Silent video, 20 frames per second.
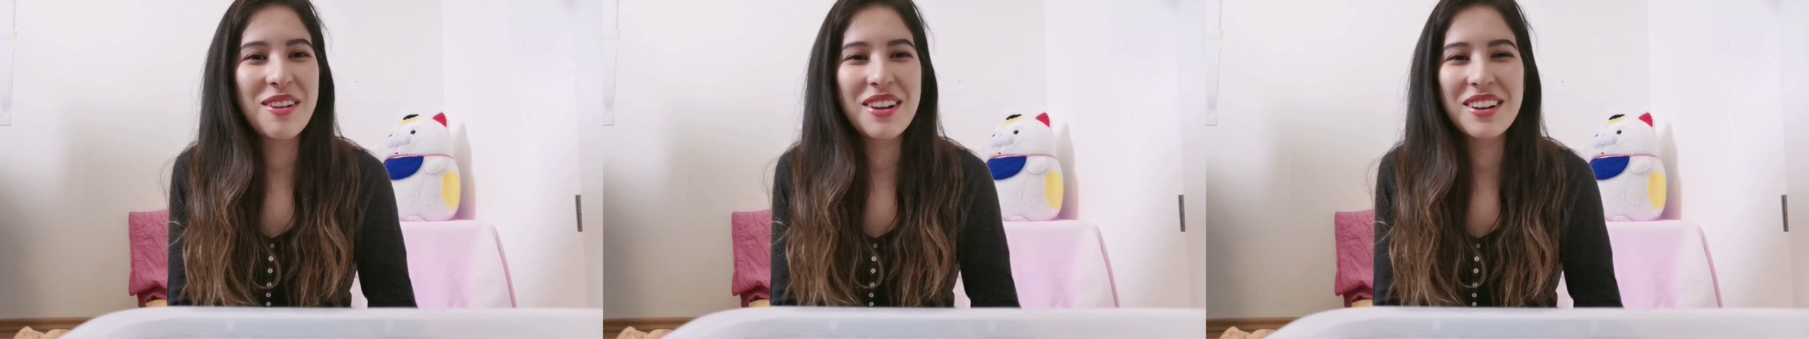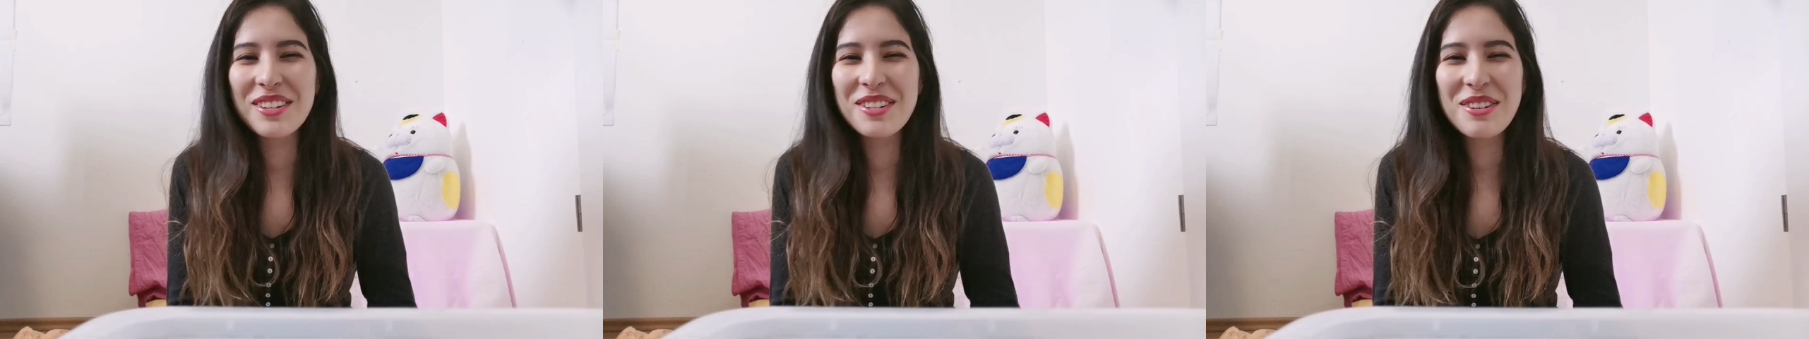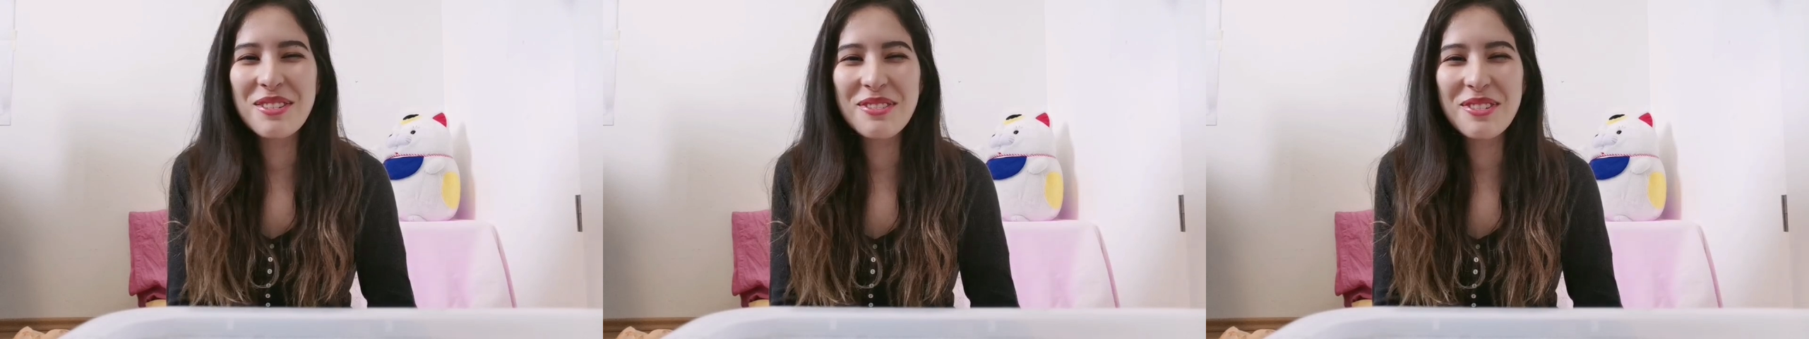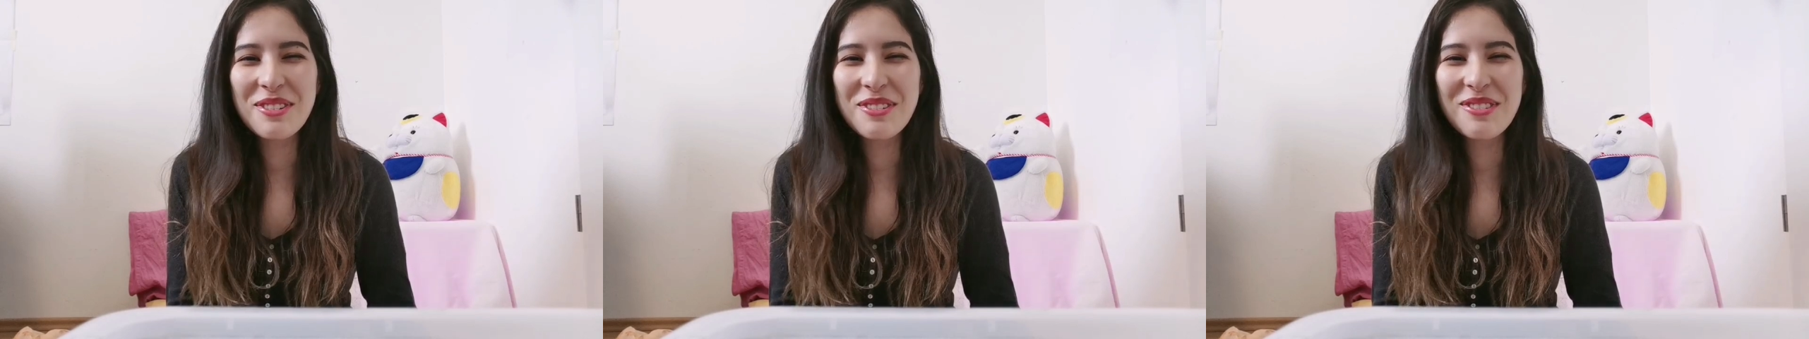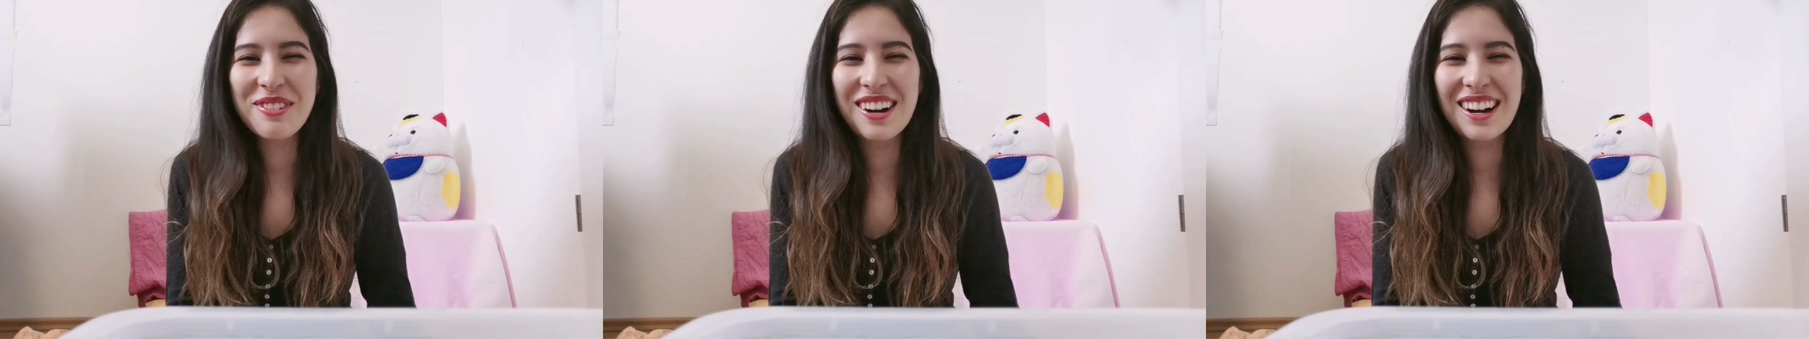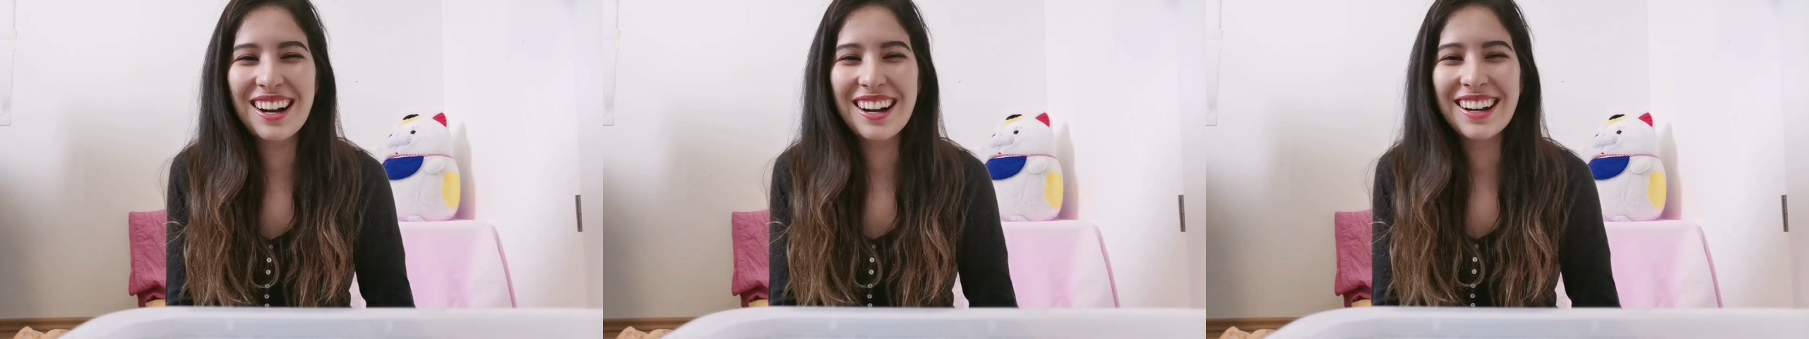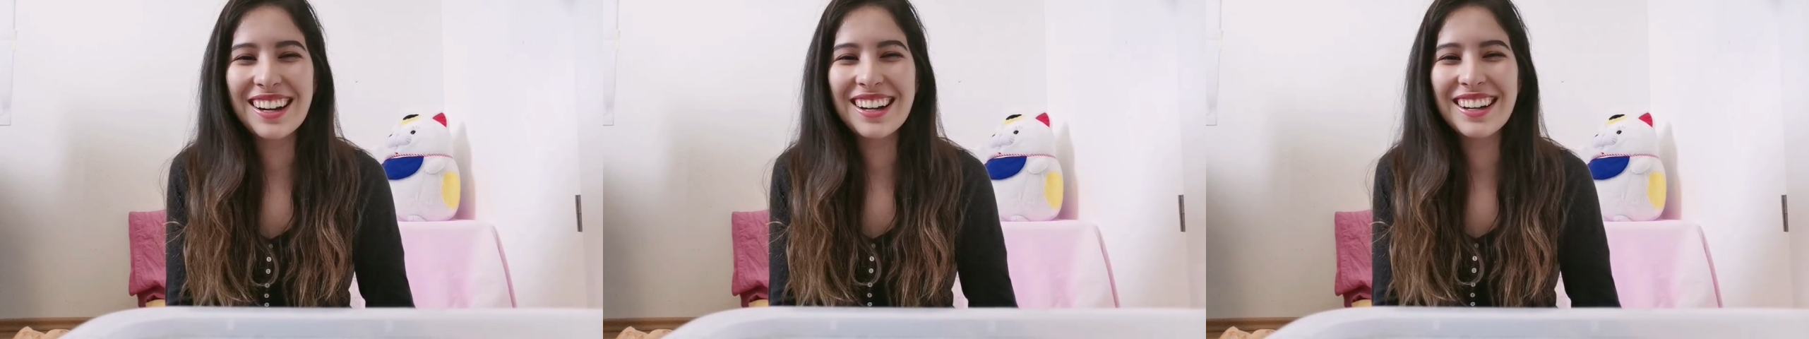I don't know
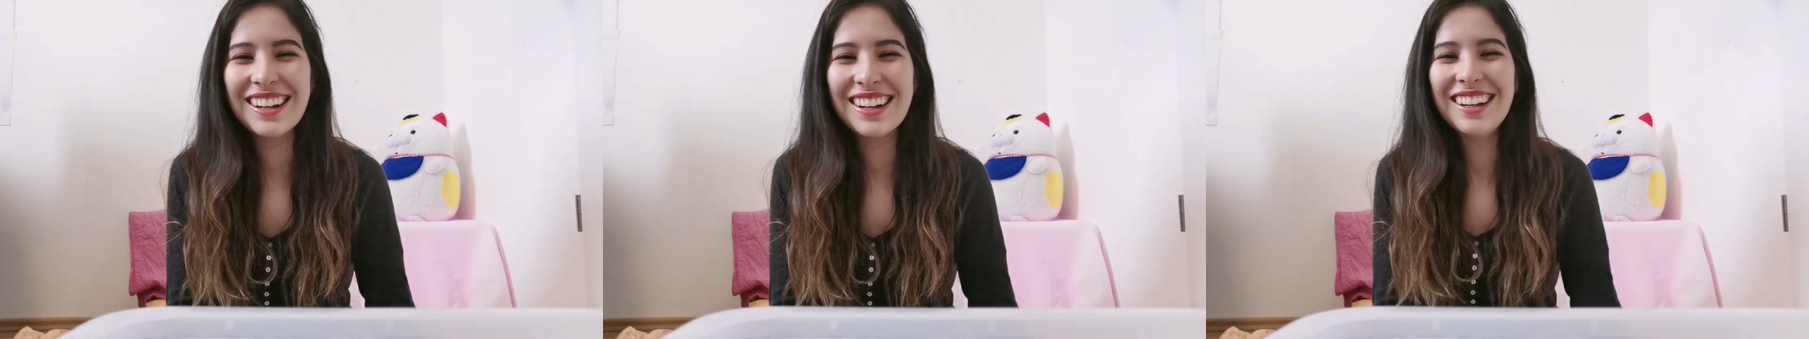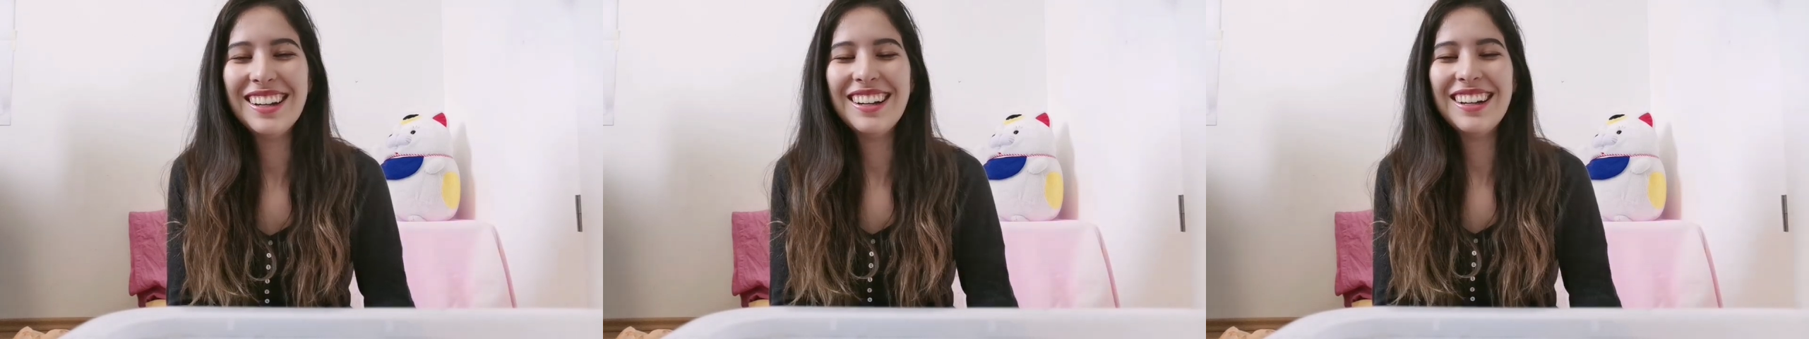why.